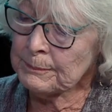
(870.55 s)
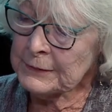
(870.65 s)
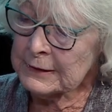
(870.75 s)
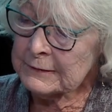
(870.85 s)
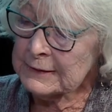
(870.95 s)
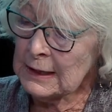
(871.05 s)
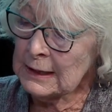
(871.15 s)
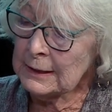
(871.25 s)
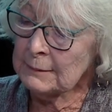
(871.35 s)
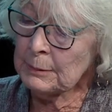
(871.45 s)
this
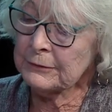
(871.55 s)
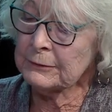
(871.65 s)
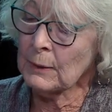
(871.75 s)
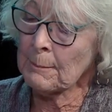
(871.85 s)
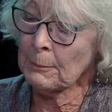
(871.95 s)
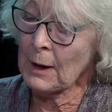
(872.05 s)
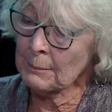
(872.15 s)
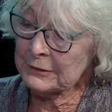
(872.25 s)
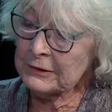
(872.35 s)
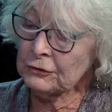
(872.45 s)
uh,
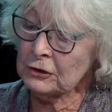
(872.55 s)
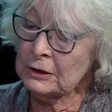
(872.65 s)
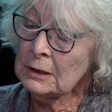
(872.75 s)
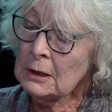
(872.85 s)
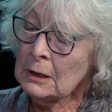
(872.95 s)
proposition